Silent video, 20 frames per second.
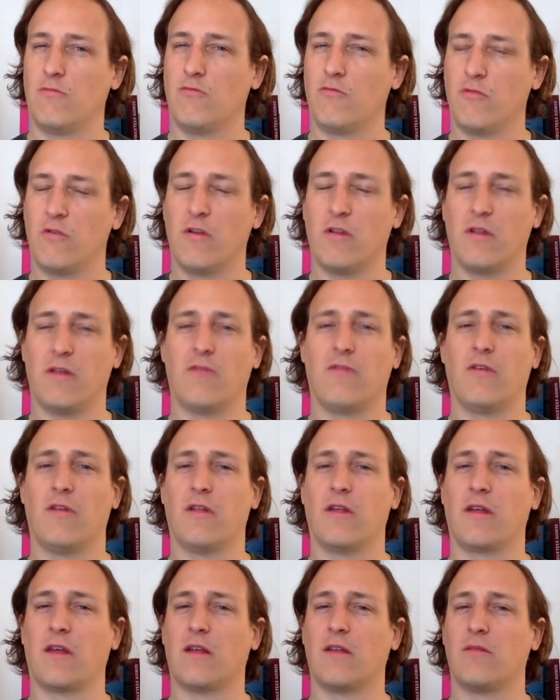Really feel
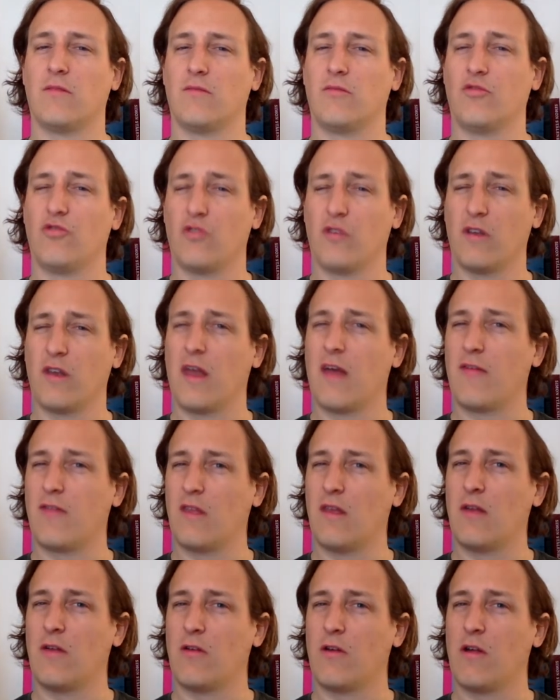like I shouldn't have
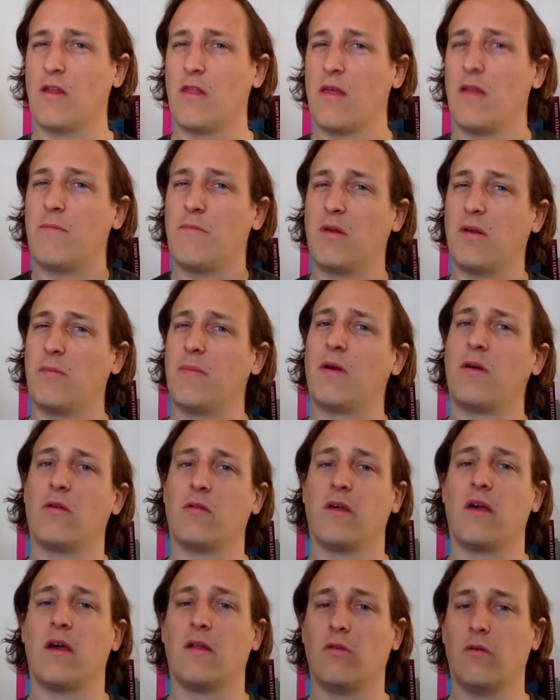to iterate that, but
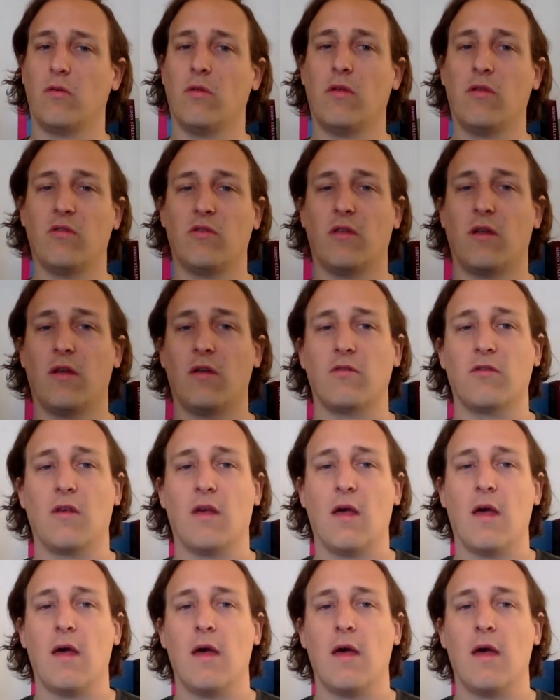apparently I do these days.